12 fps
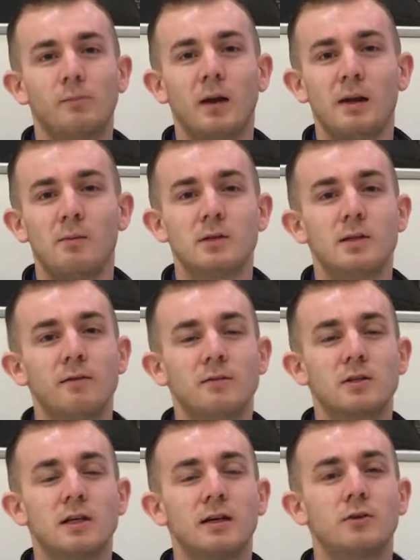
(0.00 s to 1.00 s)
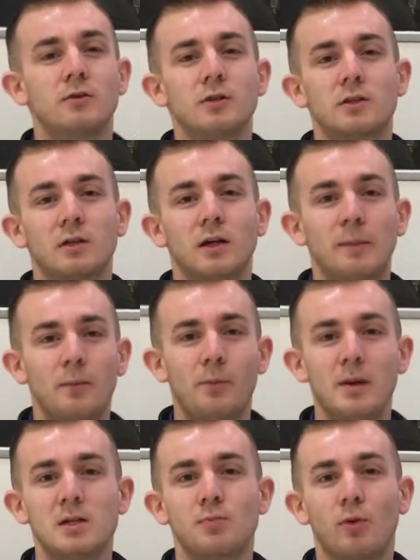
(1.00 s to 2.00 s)
My name is Devon Sanders. I'm a
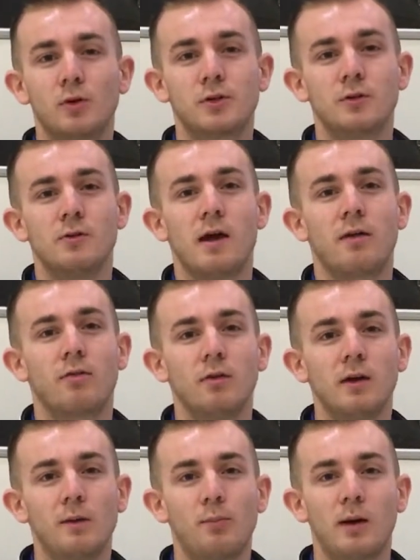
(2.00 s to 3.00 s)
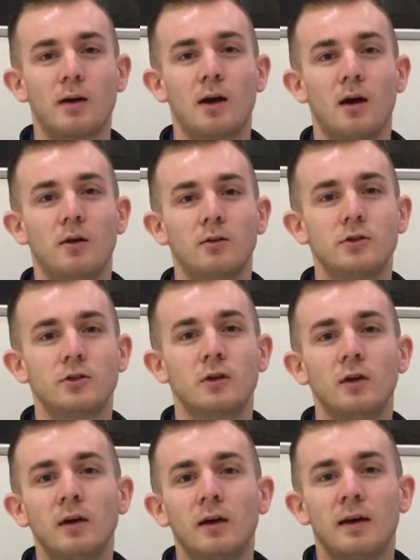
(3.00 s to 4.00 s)
baseball student athlete at Penn College,
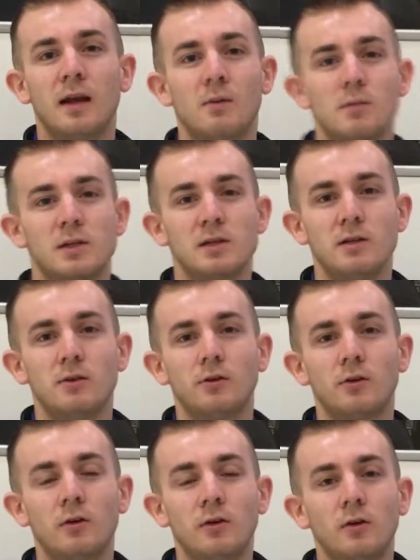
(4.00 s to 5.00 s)
and I'm a senior.